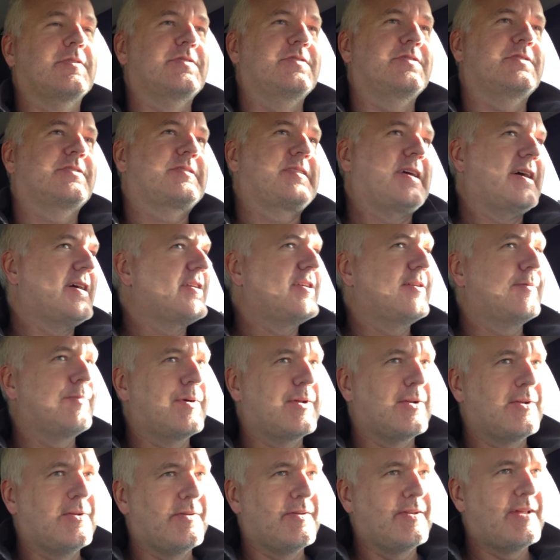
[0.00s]
but
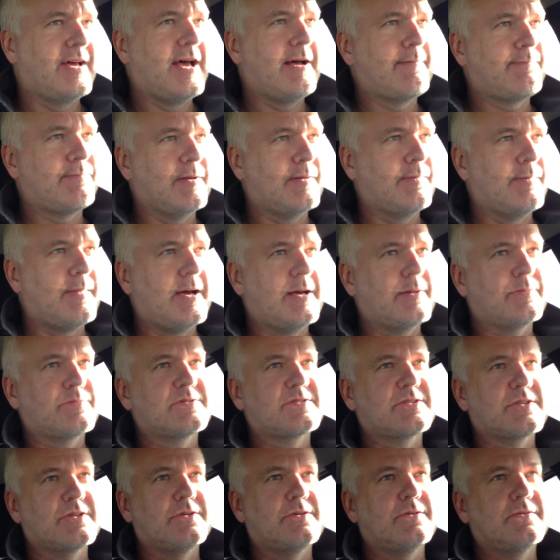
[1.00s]
terrible on the Apple
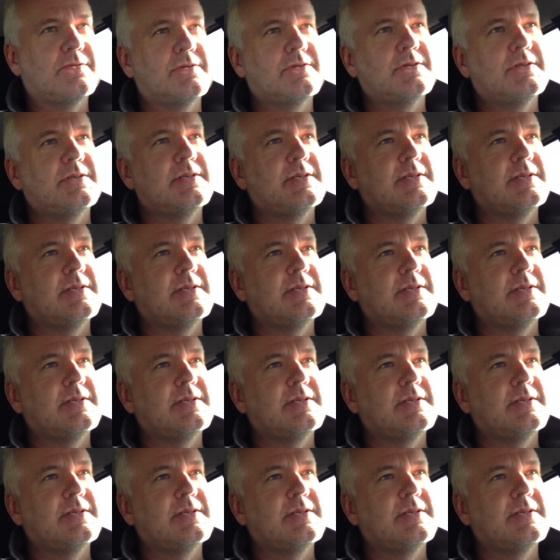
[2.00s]
Maps. So